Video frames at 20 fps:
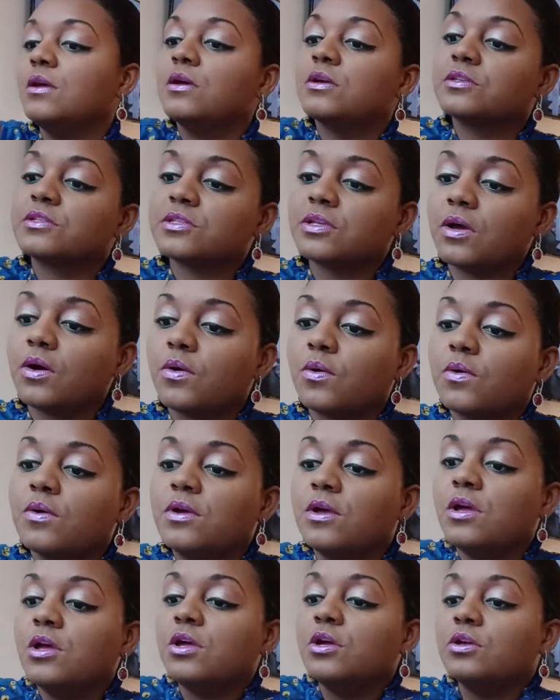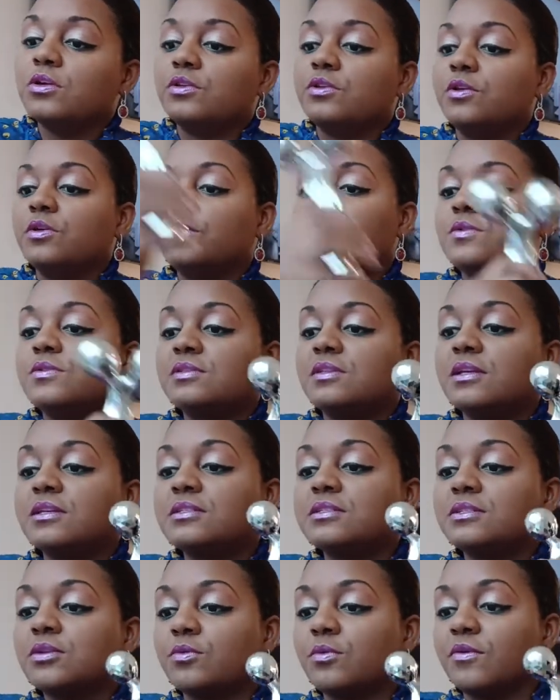So, use
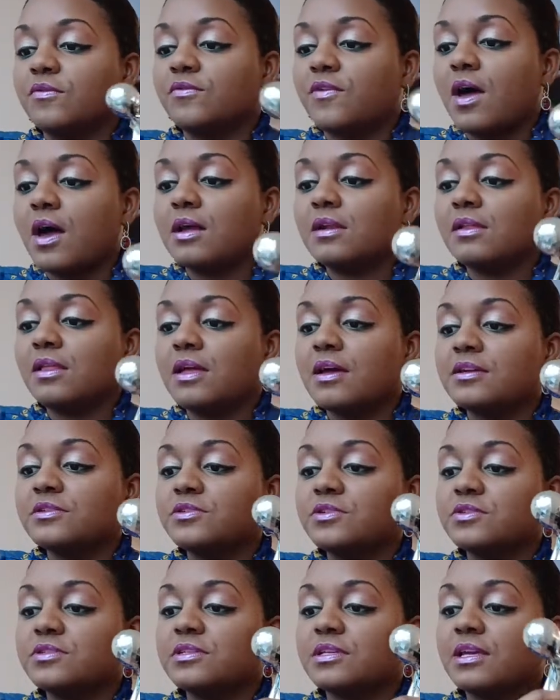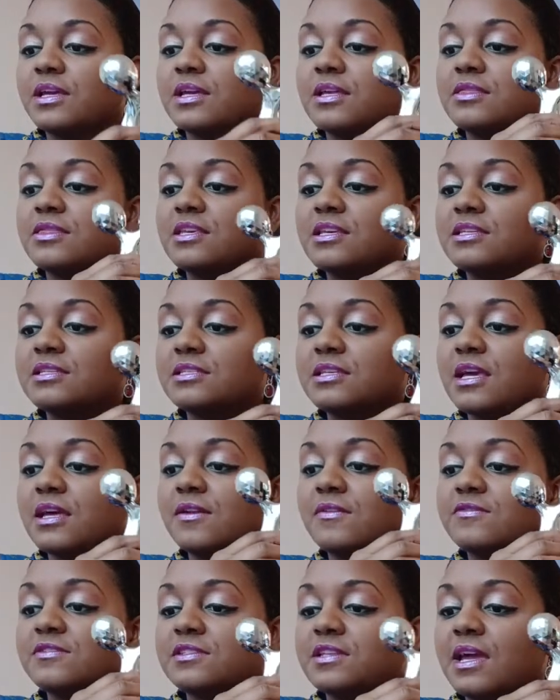this to revitalize your skin. This set
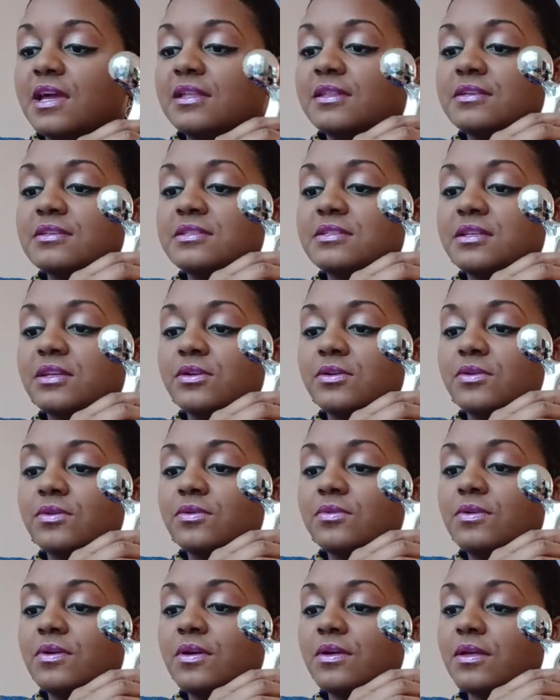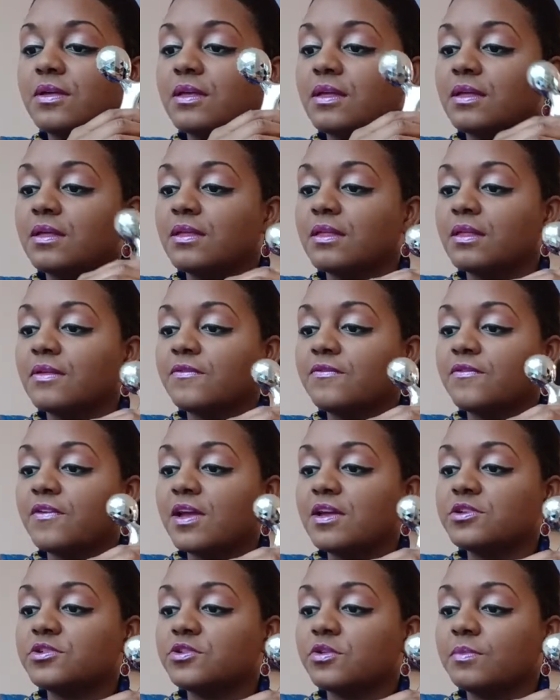of stainless steel
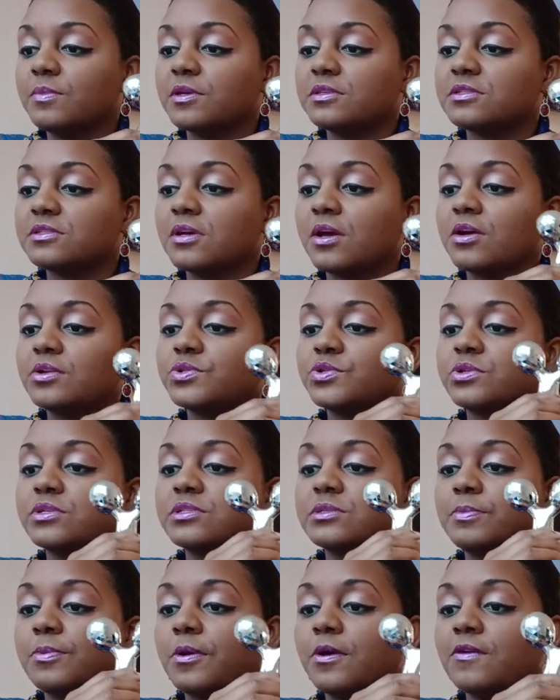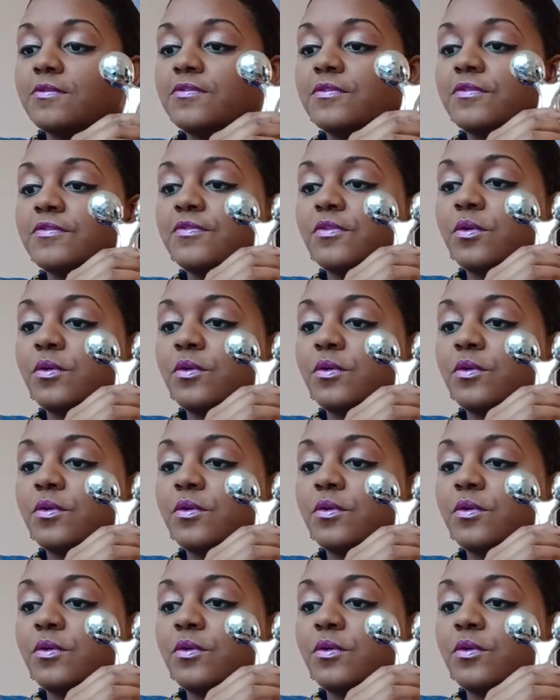facial massager is perfect